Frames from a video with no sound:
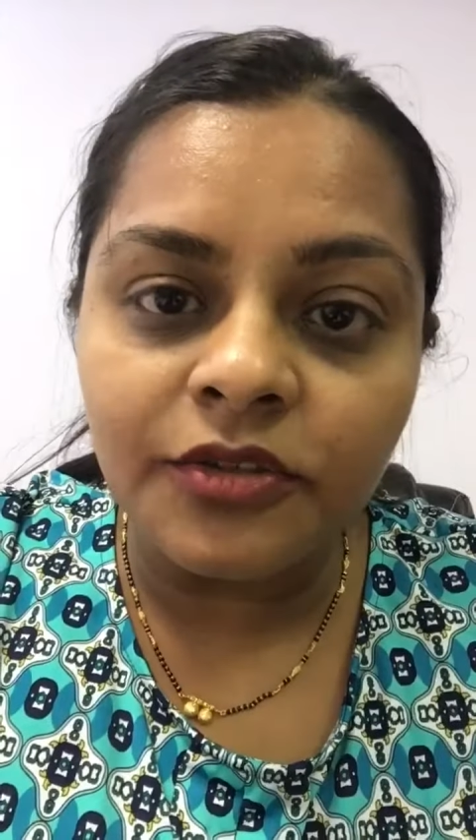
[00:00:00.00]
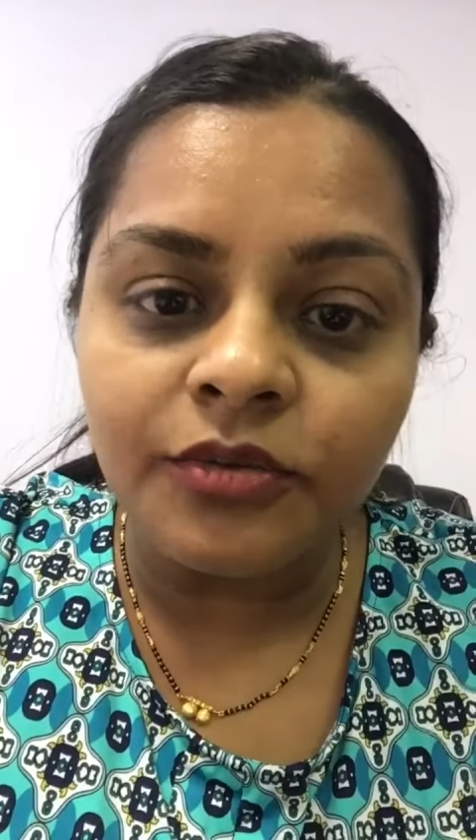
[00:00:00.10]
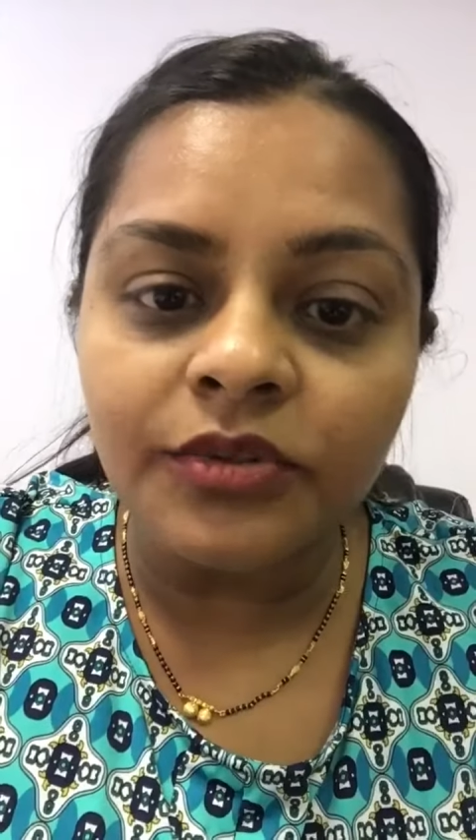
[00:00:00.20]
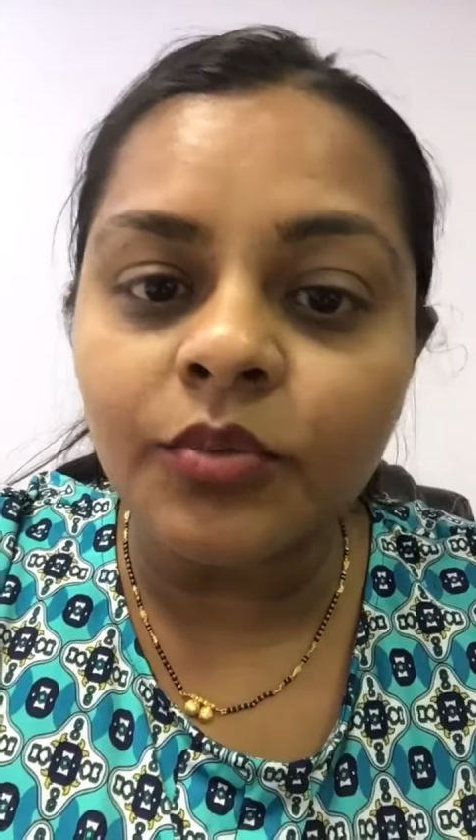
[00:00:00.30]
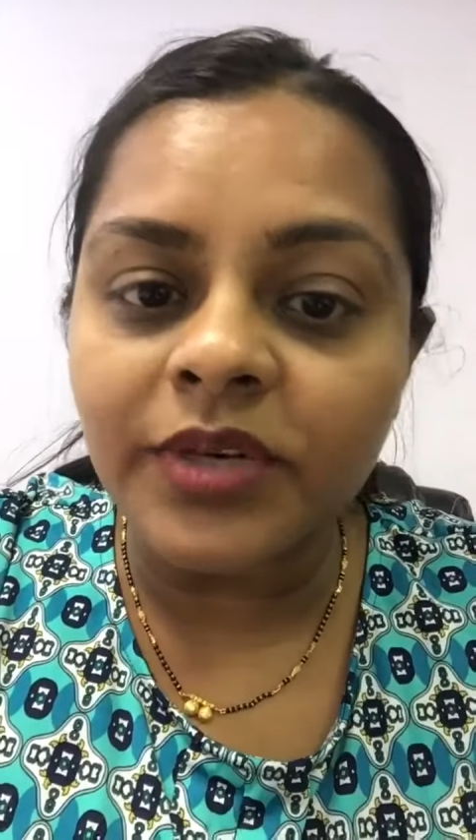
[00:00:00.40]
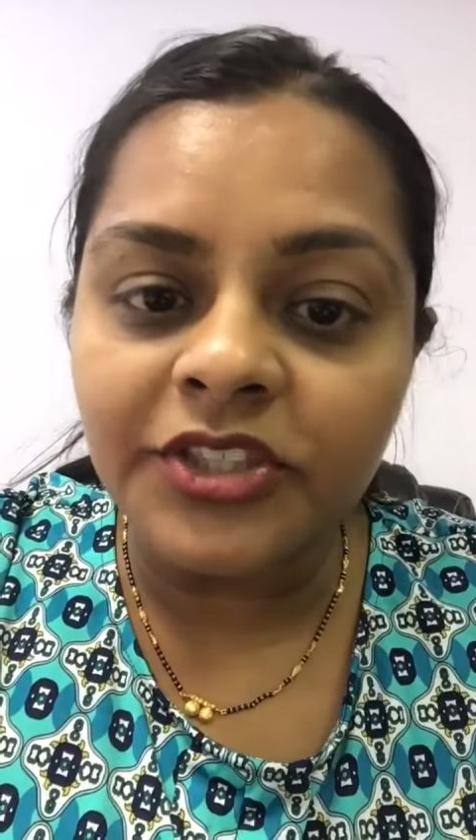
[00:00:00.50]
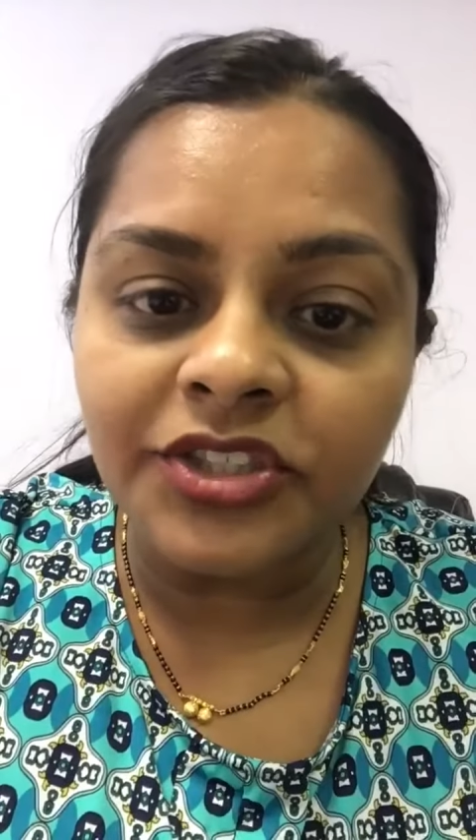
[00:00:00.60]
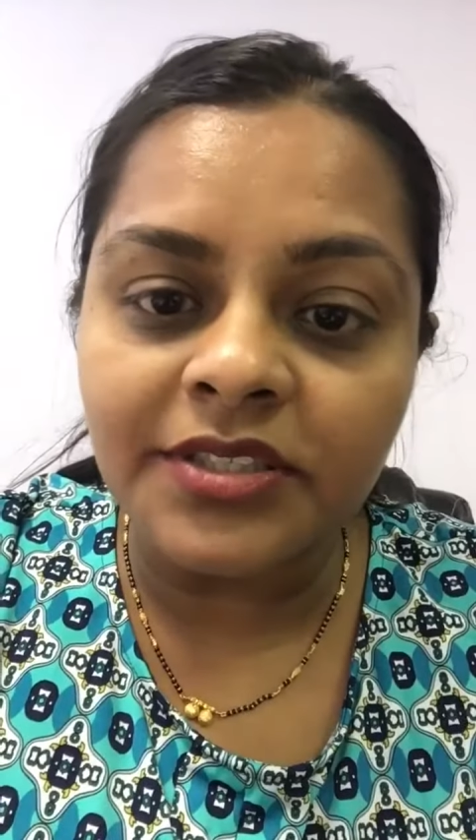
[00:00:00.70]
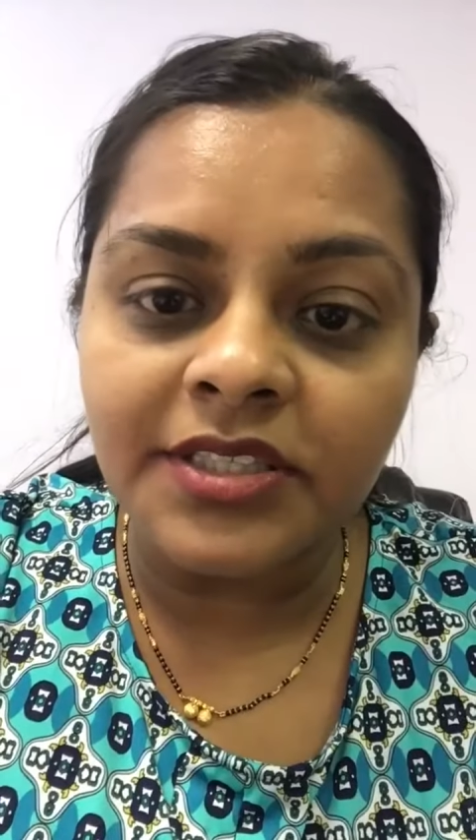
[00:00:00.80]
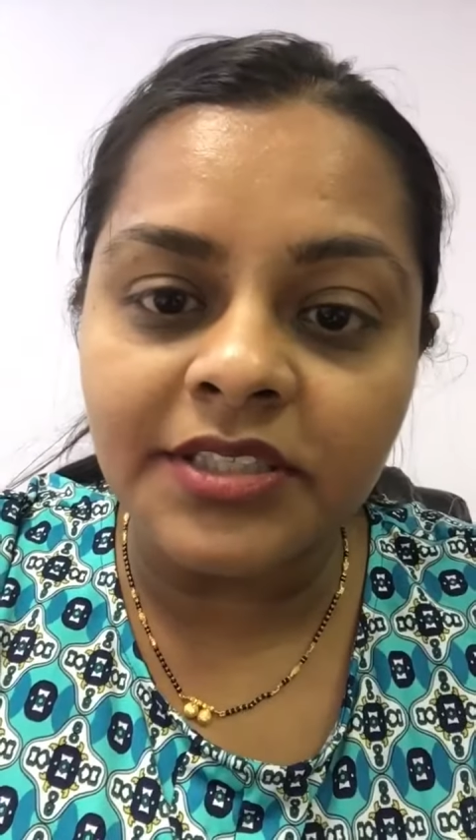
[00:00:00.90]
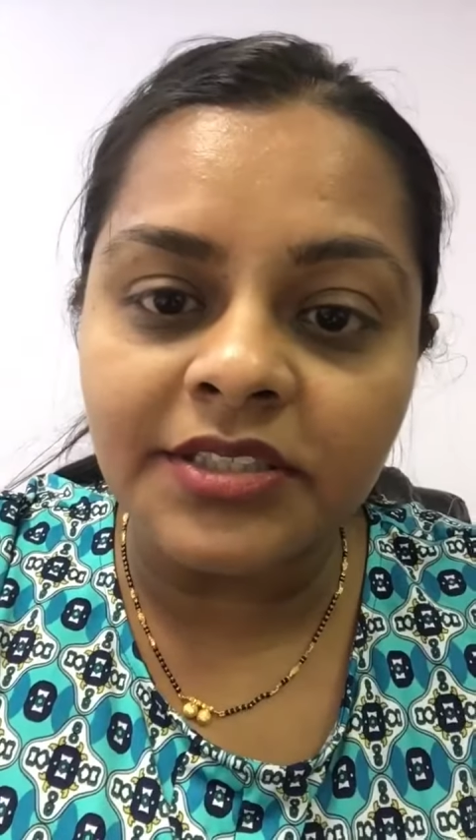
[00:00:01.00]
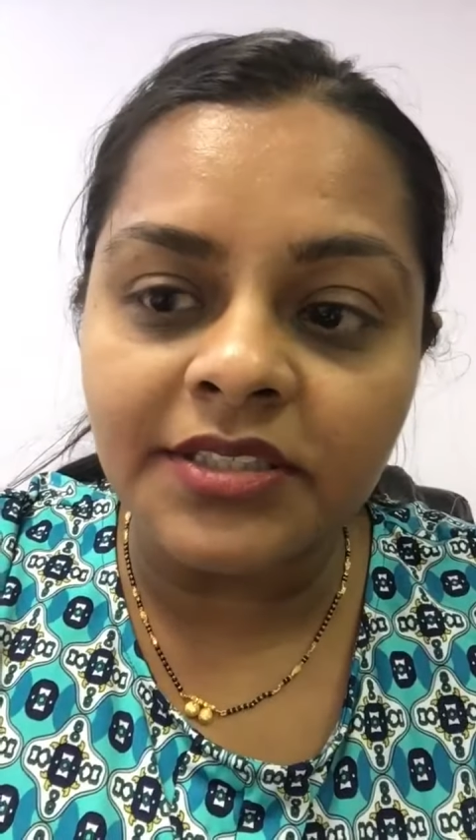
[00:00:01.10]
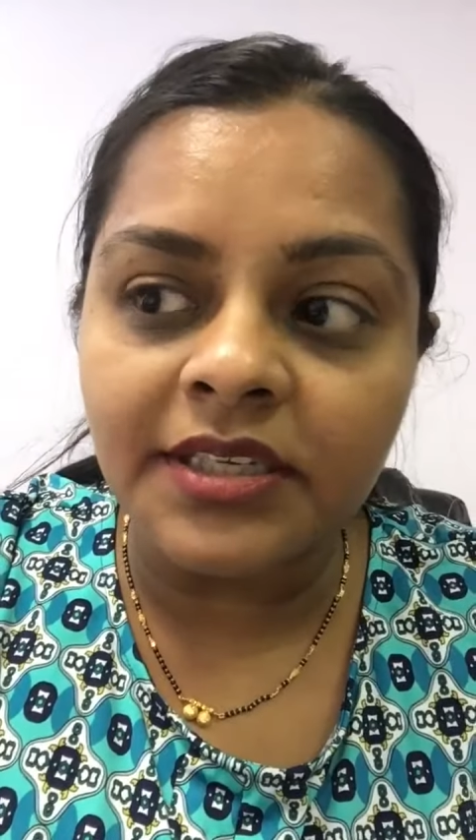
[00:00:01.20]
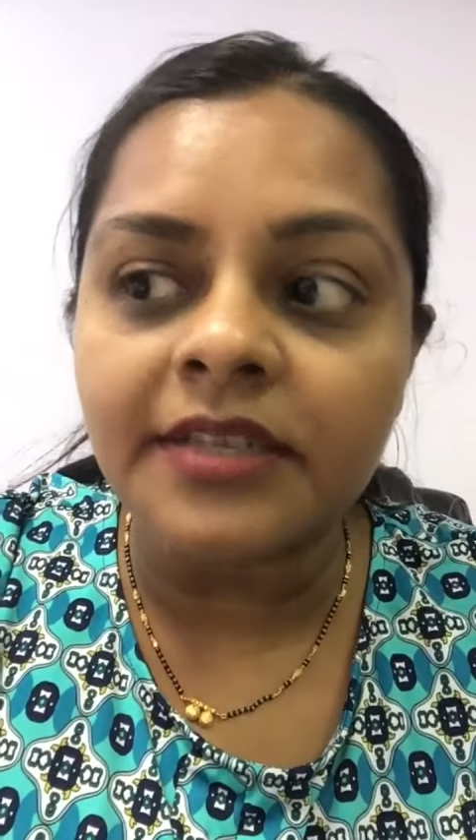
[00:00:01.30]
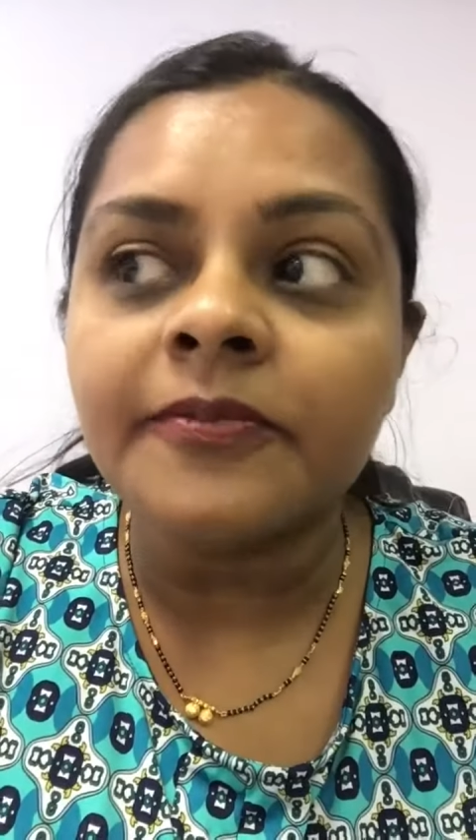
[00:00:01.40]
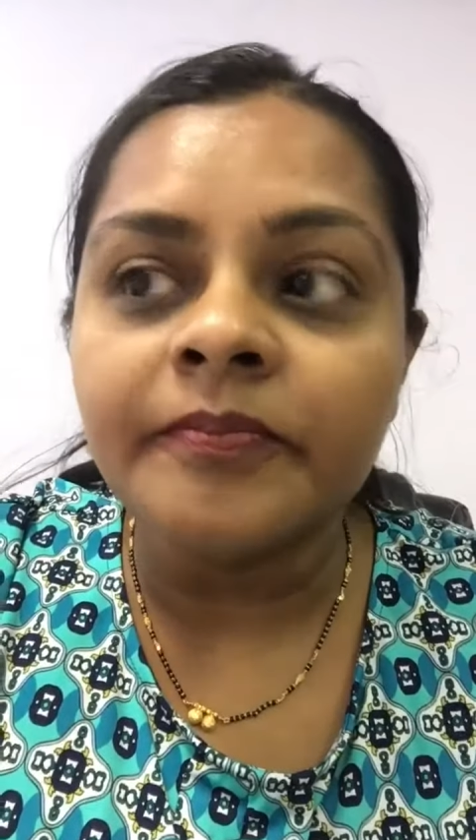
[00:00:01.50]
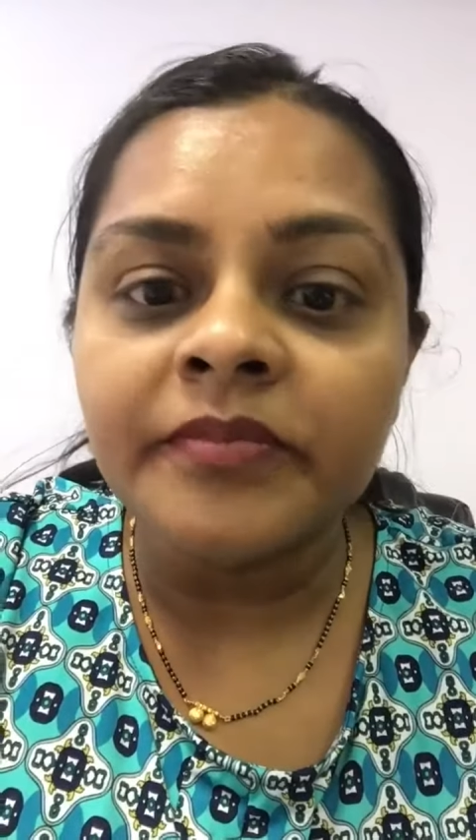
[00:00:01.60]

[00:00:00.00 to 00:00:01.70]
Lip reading: do the way she teaches it,